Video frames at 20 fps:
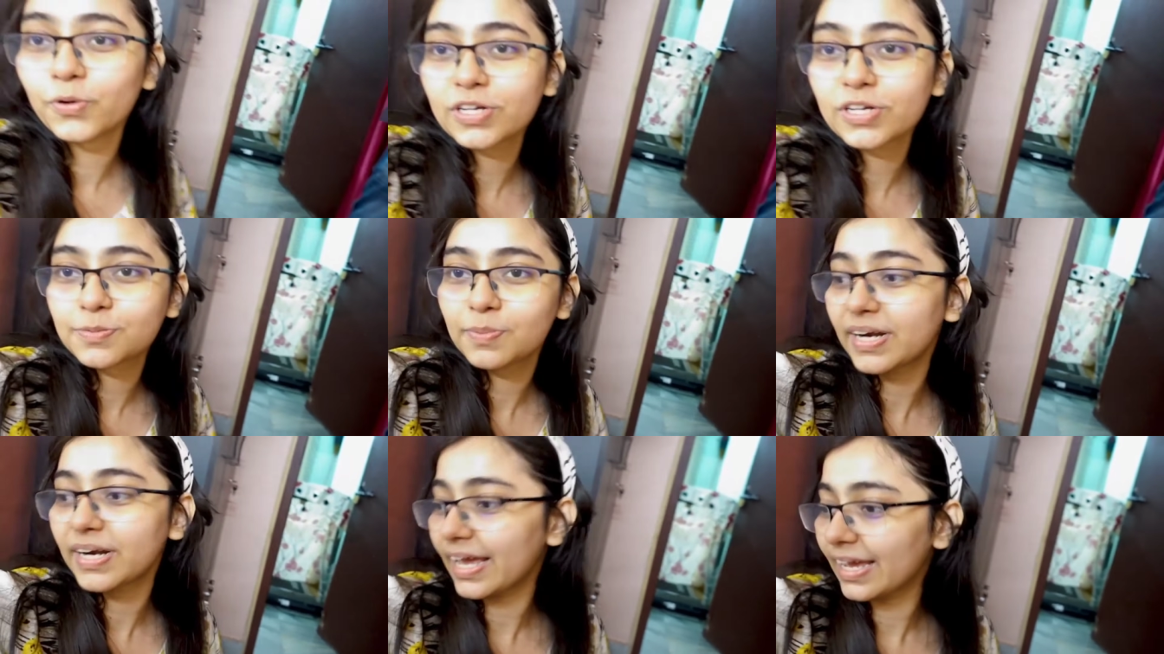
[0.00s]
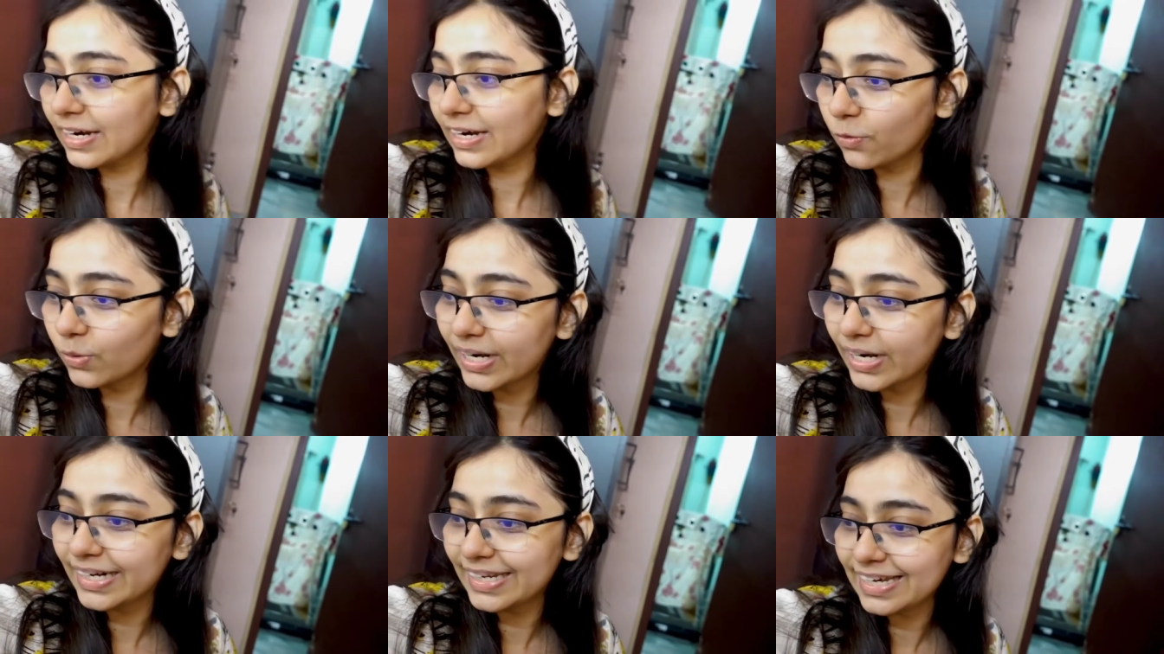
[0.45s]
books, but I can
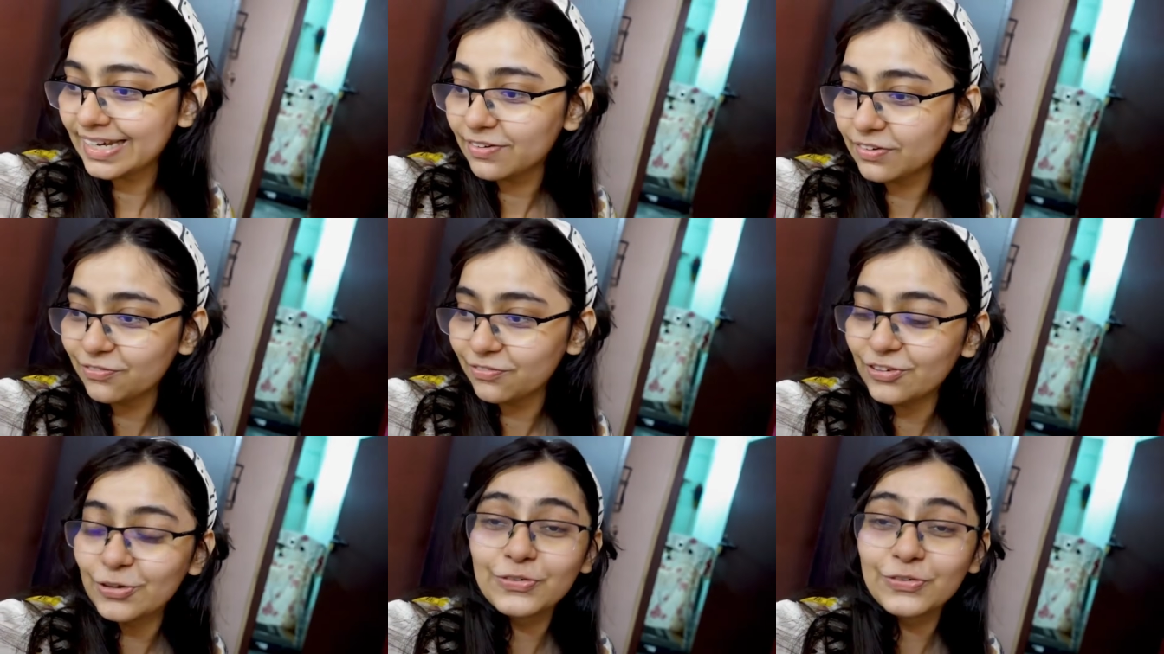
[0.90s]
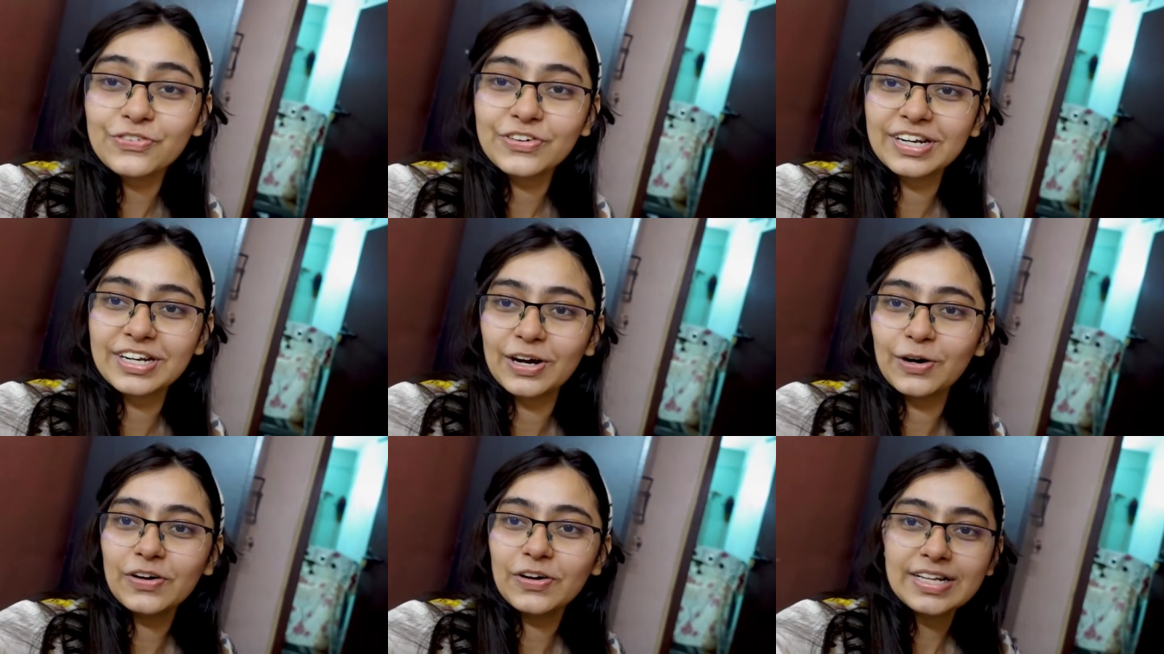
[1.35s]
only take a few for
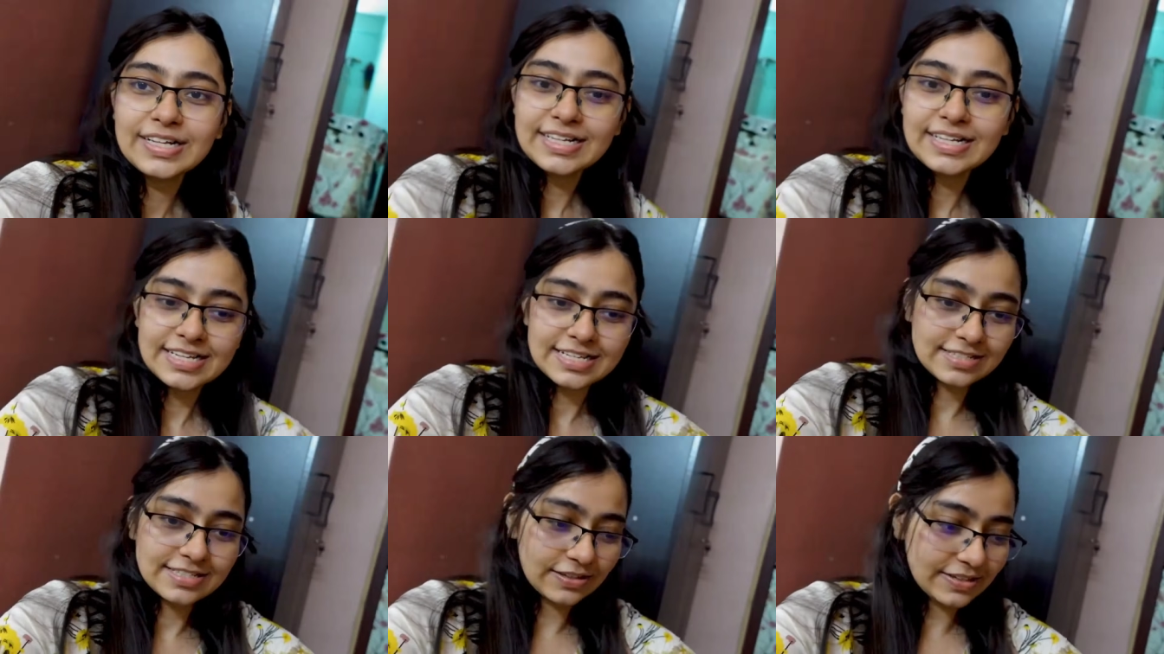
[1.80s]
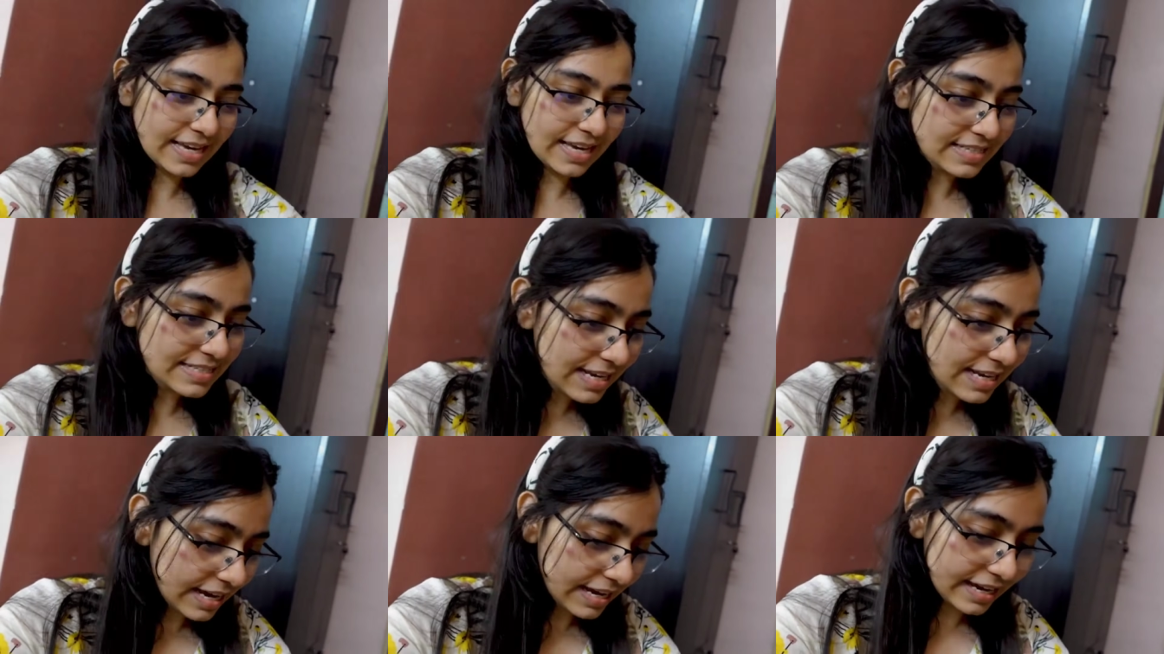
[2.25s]
now. So
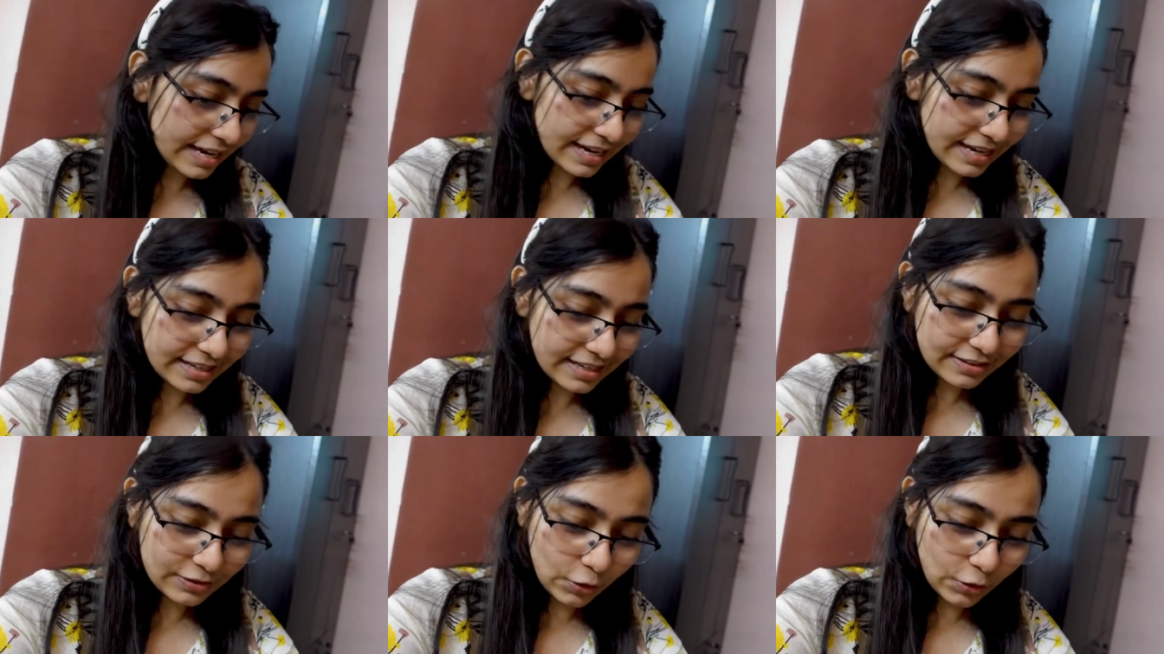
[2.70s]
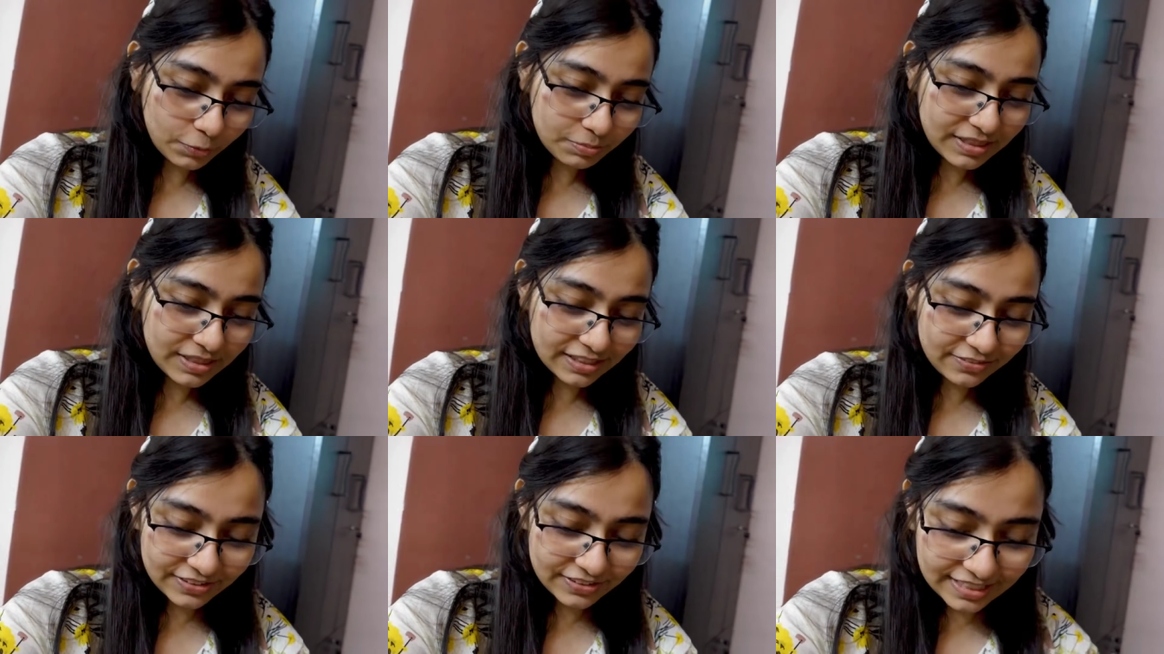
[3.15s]
yes, I hope
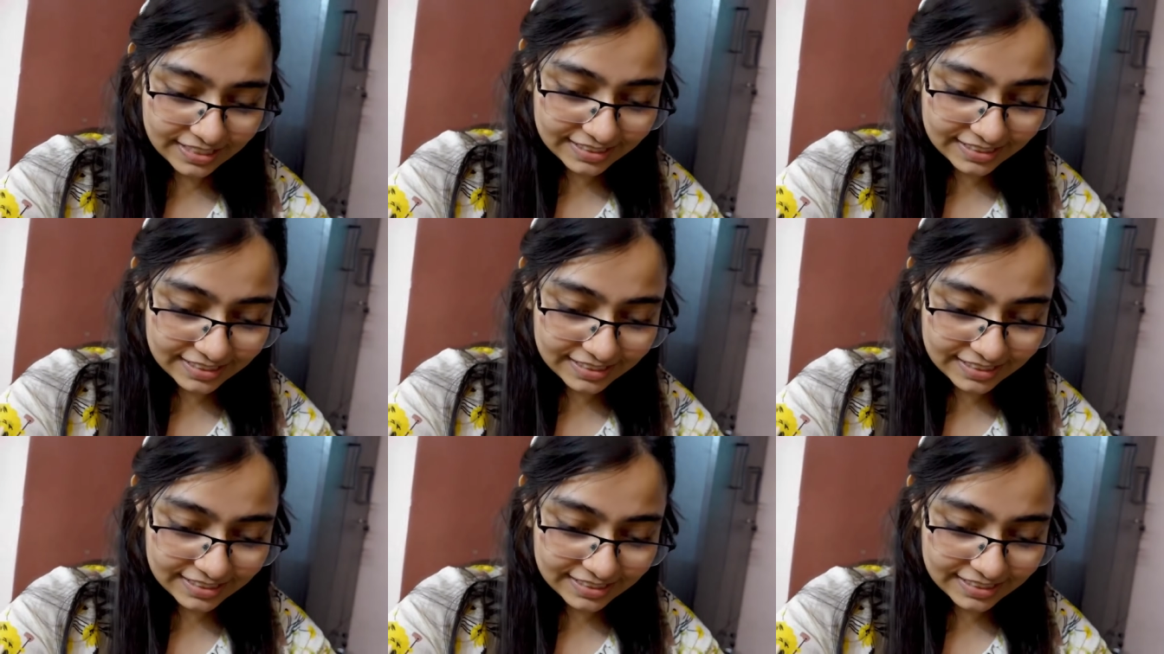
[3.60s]
that we